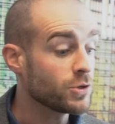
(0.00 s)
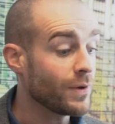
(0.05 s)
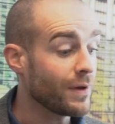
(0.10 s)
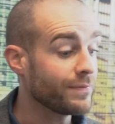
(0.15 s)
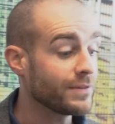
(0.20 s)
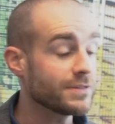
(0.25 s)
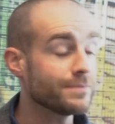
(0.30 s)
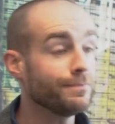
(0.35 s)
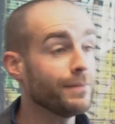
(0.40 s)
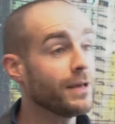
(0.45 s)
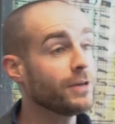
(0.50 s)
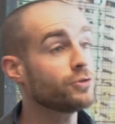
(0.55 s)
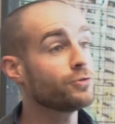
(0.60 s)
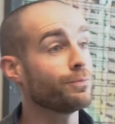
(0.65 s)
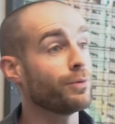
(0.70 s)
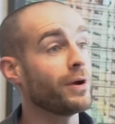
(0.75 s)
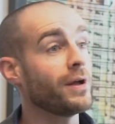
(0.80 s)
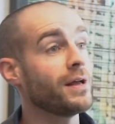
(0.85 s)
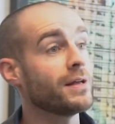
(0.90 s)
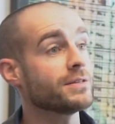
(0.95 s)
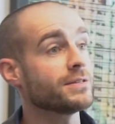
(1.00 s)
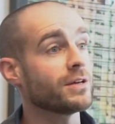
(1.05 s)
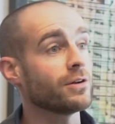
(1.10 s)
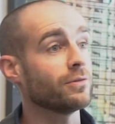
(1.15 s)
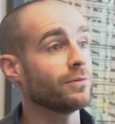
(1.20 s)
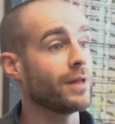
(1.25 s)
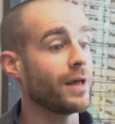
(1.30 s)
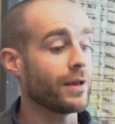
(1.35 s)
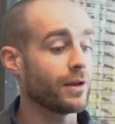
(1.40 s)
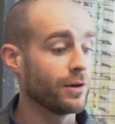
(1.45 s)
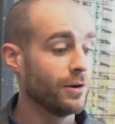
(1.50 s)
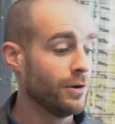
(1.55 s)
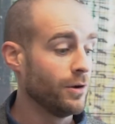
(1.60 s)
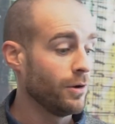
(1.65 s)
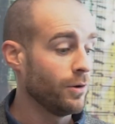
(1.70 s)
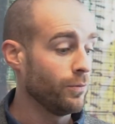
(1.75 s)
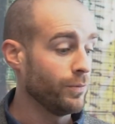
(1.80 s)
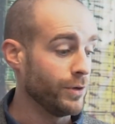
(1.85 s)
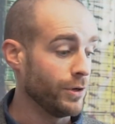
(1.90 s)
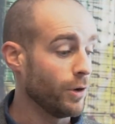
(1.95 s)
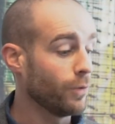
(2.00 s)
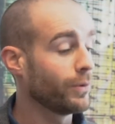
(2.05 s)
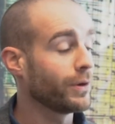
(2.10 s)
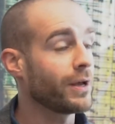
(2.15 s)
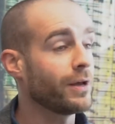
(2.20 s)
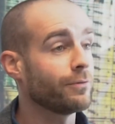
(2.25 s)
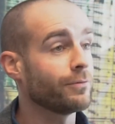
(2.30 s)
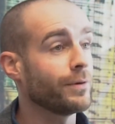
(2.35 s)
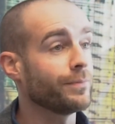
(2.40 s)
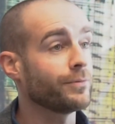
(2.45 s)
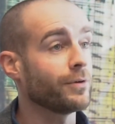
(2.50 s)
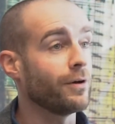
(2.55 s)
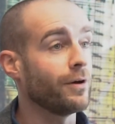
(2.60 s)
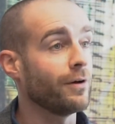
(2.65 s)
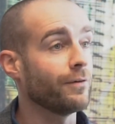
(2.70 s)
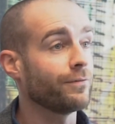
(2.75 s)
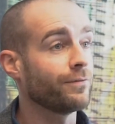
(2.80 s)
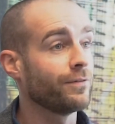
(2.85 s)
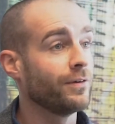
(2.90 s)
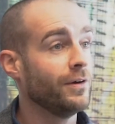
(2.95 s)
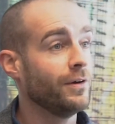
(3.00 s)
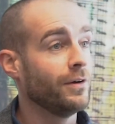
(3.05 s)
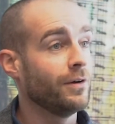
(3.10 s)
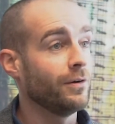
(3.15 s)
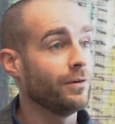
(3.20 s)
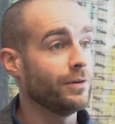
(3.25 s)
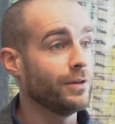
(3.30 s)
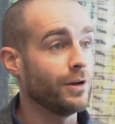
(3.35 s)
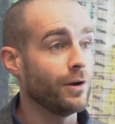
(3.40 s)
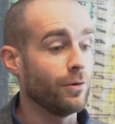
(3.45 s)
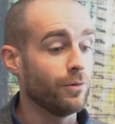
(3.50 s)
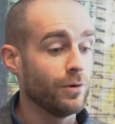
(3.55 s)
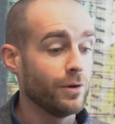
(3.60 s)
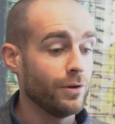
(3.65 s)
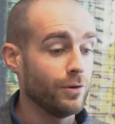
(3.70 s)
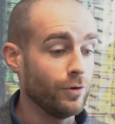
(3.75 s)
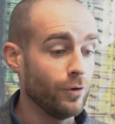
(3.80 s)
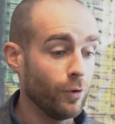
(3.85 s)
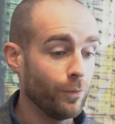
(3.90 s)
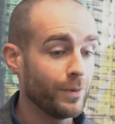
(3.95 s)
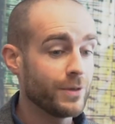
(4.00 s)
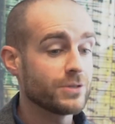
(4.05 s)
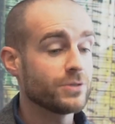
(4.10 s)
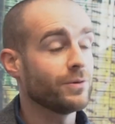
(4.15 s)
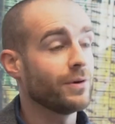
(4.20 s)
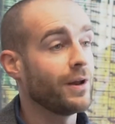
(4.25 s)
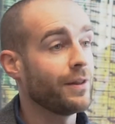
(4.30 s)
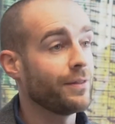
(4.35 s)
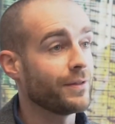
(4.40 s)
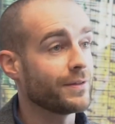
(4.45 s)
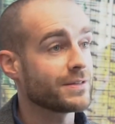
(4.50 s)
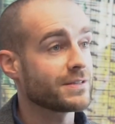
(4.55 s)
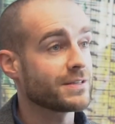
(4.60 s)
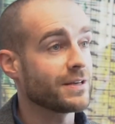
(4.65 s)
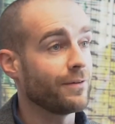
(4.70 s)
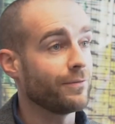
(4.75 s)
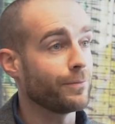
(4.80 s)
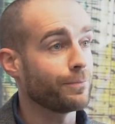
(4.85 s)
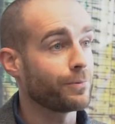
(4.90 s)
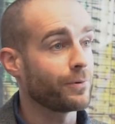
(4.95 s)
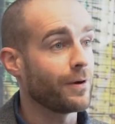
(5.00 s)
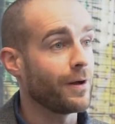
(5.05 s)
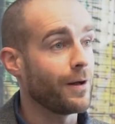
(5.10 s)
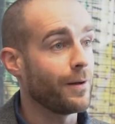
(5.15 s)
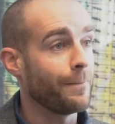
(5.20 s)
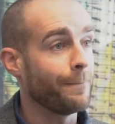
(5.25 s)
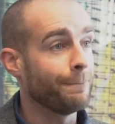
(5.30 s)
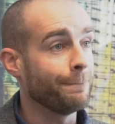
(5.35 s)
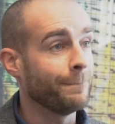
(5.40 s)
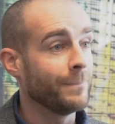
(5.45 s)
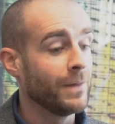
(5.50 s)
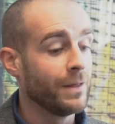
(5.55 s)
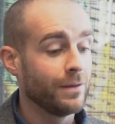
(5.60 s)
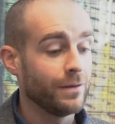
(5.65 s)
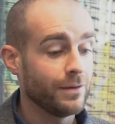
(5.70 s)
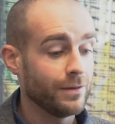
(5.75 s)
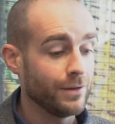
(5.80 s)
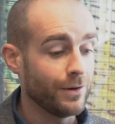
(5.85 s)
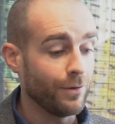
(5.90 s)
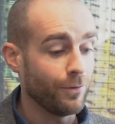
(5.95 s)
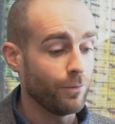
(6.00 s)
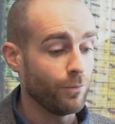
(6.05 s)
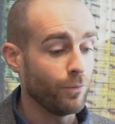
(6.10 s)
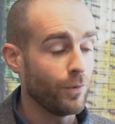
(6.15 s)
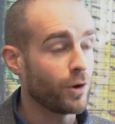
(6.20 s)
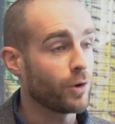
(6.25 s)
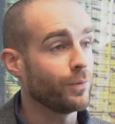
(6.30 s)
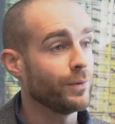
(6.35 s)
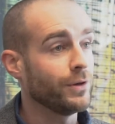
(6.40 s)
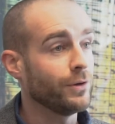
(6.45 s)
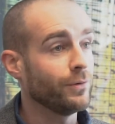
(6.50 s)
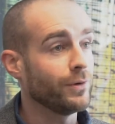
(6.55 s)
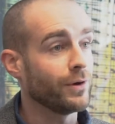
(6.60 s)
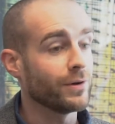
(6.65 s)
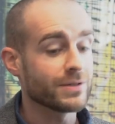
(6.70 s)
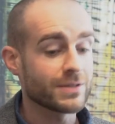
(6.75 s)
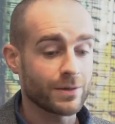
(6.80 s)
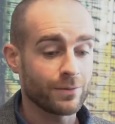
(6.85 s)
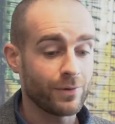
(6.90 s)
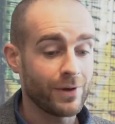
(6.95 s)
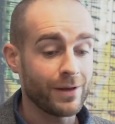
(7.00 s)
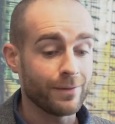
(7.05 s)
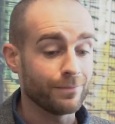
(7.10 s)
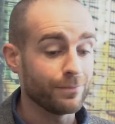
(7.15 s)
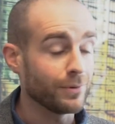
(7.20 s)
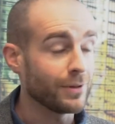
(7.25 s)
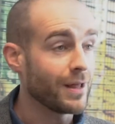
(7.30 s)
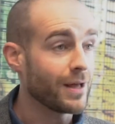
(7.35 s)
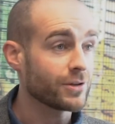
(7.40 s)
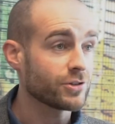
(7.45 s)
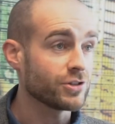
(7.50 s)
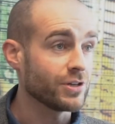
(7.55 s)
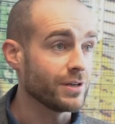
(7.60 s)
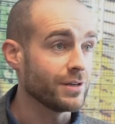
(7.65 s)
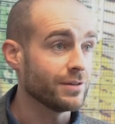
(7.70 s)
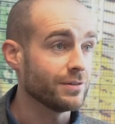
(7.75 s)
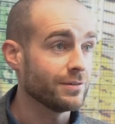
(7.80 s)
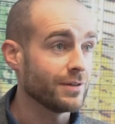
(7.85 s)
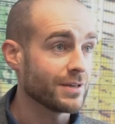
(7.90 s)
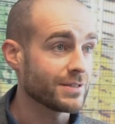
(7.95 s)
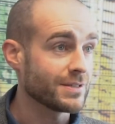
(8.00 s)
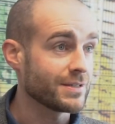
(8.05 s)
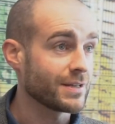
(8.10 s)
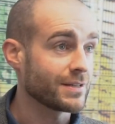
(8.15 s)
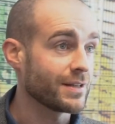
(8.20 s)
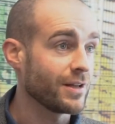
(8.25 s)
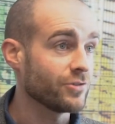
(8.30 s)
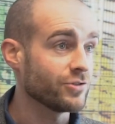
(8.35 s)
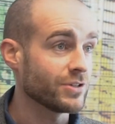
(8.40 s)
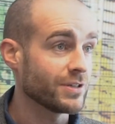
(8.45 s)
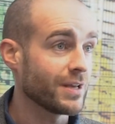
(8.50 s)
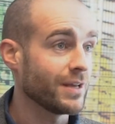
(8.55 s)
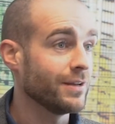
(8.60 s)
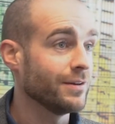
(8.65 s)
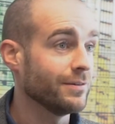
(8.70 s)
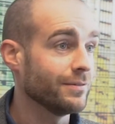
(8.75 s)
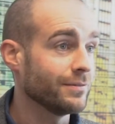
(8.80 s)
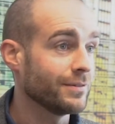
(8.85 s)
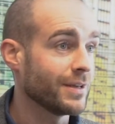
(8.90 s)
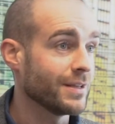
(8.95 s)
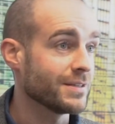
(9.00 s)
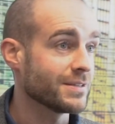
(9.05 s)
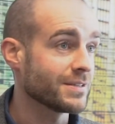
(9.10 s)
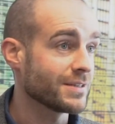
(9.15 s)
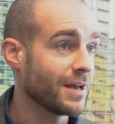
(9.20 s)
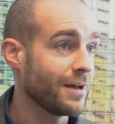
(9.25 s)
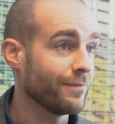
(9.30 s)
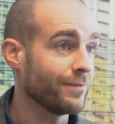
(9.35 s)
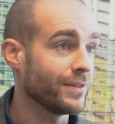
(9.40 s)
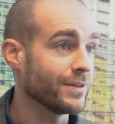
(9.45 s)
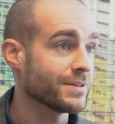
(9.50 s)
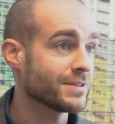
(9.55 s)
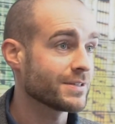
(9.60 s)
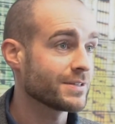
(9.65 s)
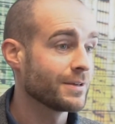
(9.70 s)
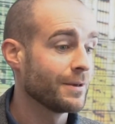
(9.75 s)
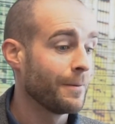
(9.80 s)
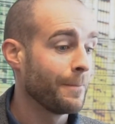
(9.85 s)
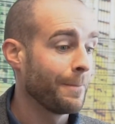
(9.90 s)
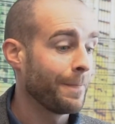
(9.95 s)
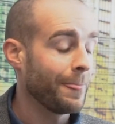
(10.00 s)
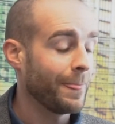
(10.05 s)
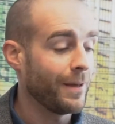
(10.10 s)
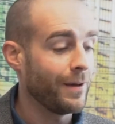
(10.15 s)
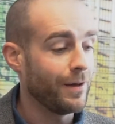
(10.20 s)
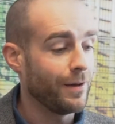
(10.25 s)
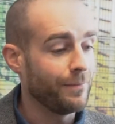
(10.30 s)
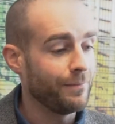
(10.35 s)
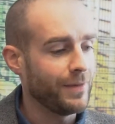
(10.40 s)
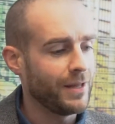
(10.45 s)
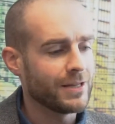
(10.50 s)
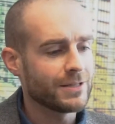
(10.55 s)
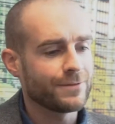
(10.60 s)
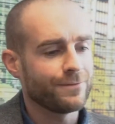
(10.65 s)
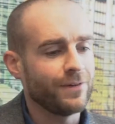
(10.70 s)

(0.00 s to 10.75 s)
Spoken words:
So you have these major brands that are like, we know we're getting ripped off. Nobody's doing anything to solve the problem. What can we do here? And it's like, well, hey, blockchain as a technology can solve this. And it's